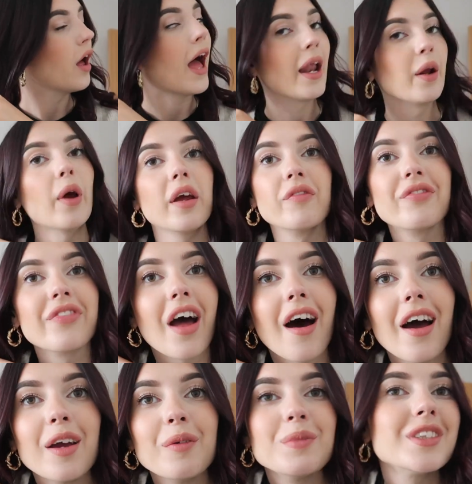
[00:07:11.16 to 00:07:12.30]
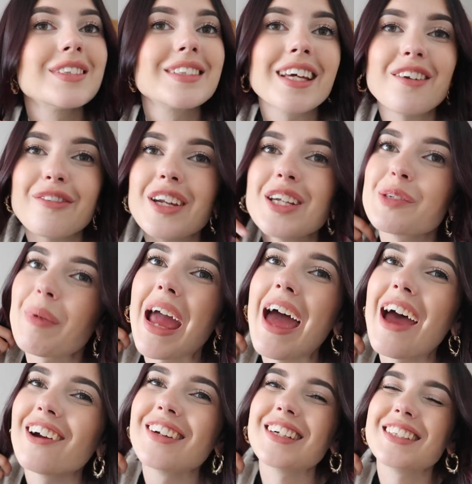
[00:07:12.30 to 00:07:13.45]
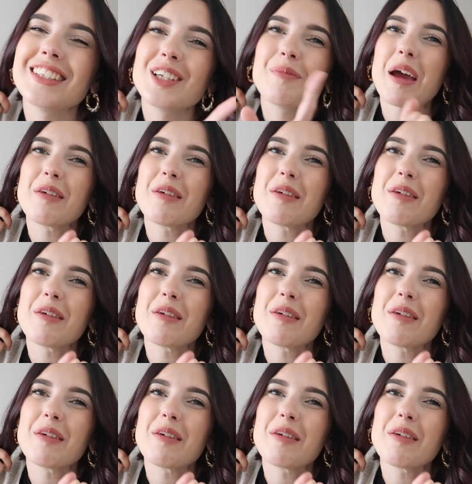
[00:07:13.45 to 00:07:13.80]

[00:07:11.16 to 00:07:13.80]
Anyway, I'm just gonna finish my hair and I'll see you in a